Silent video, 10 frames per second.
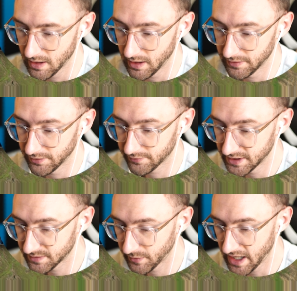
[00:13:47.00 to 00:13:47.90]
And then the
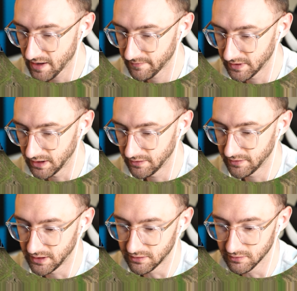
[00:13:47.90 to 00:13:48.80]
reason we have it in
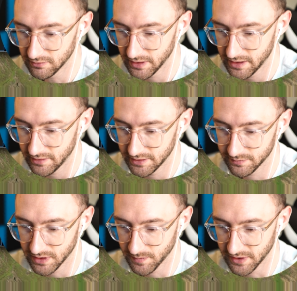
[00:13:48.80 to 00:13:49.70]
the null layer is
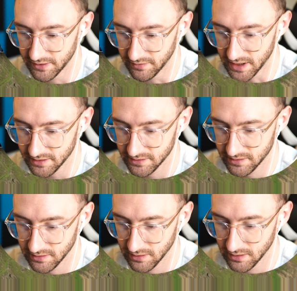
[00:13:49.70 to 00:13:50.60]
what I'm going to do
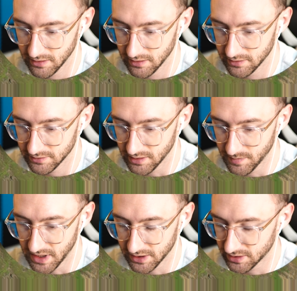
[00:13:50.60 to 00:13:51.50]
next. So I'm
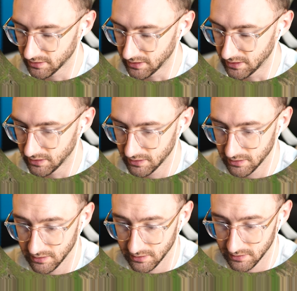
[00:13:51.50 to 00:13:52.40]
going to actually
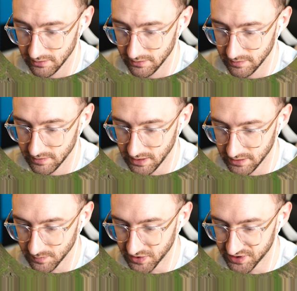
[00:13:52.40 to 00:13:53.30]

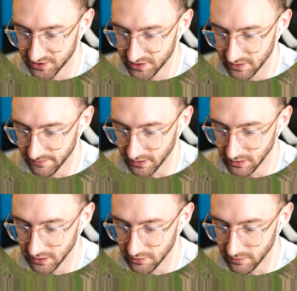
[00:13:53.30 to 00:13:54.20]
take the position of the
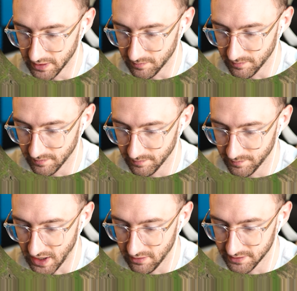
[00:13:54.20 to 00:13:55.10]
glow and
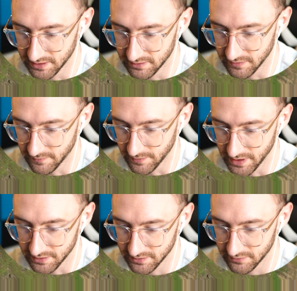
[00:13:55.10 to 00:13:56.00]
parent it to the
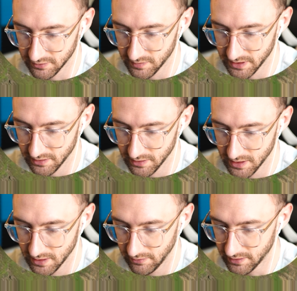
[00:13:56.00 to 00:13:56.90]
4,000 real quick.
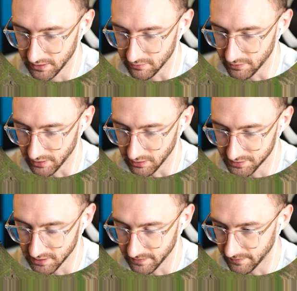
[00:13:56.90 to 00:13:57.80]
You can ignore all the glow
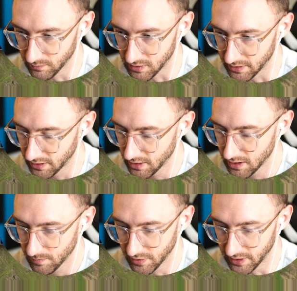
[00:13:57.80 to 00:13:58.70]
stuff if you want,
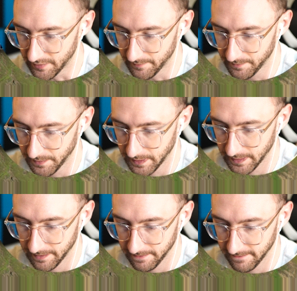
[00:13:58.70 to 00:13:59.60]
but
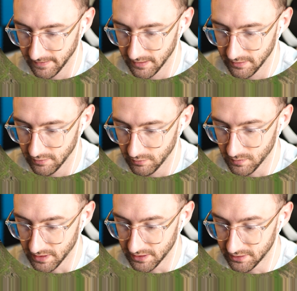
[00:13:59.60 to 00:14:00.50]
what
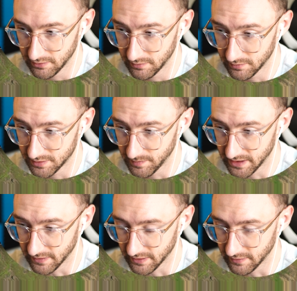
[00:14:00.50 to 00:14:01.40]
we're going to do to
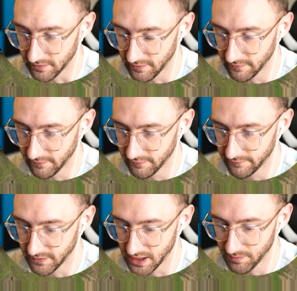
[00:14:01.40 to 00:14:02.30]
make it kind of
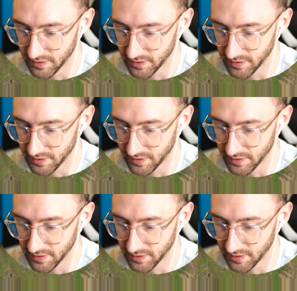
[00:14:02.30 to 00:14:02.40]
fly up